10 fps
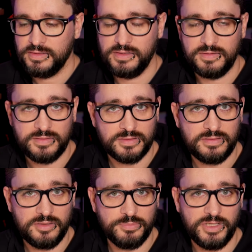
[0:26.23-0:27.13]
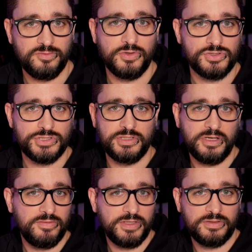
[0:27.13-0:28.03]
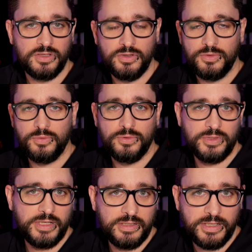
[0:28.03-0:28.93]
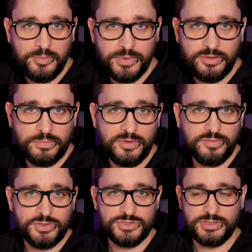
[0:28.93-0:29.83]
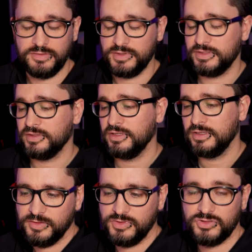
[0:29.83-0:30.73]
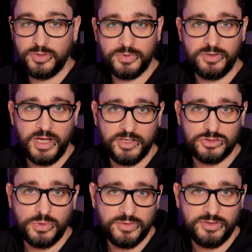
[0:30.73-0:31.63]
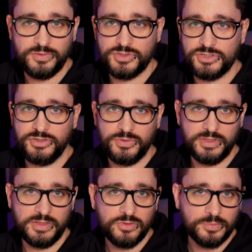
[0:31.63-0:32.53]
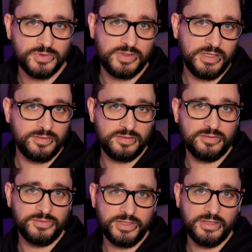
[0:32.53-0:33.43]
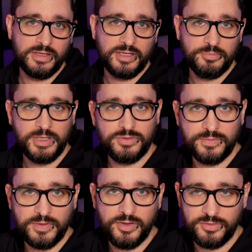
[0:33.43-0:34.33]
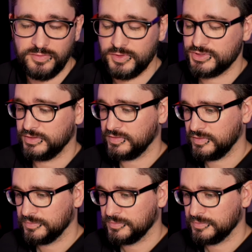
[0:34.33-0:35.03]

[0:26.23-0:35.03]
the sixteen bit version of it or a M P three version of it, if you start with the highest quality version, you can almost instantly make those other versions.